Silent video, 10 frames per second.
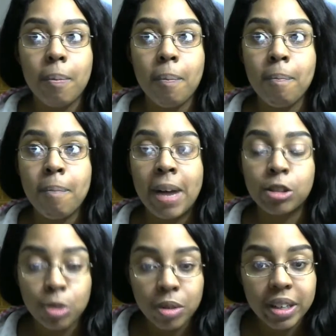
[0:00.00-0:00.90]

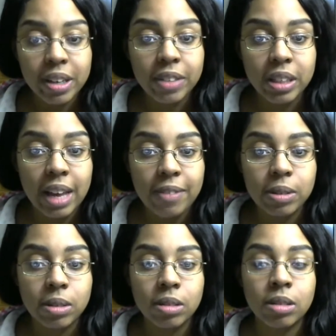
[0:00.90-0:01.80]
majority of the
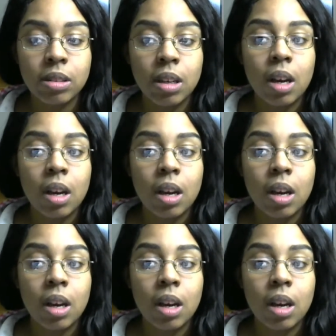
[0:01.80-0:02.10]
levels.